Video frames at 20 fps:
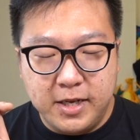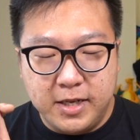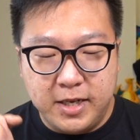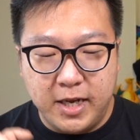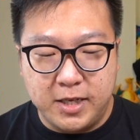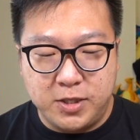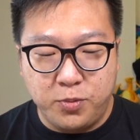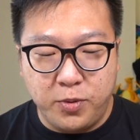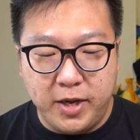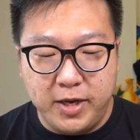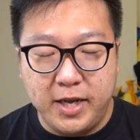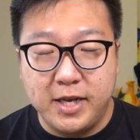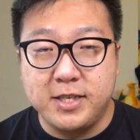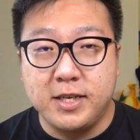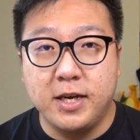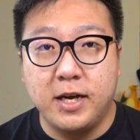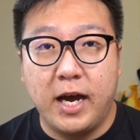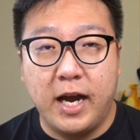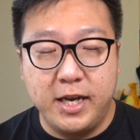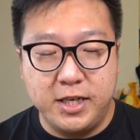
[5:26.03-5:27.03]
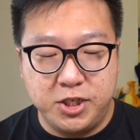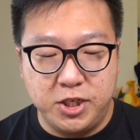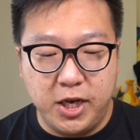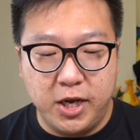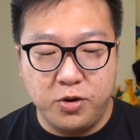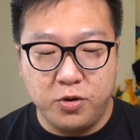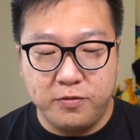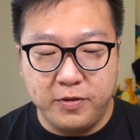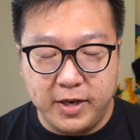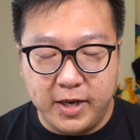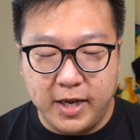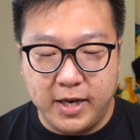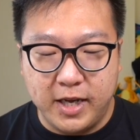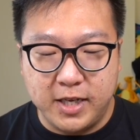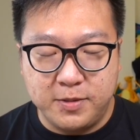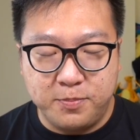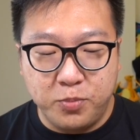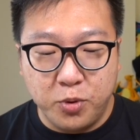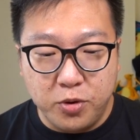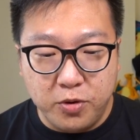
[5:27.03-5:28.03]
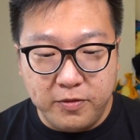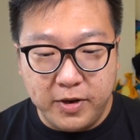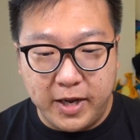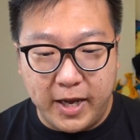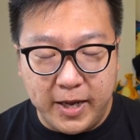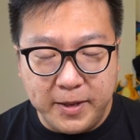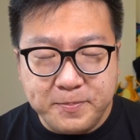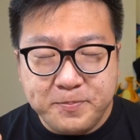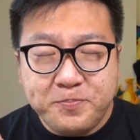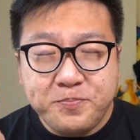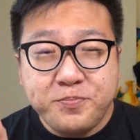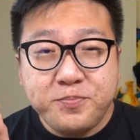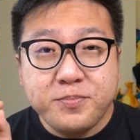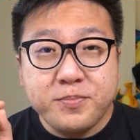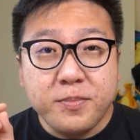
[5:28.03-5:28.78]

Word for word: that's why that's her IGN over there that's put over there.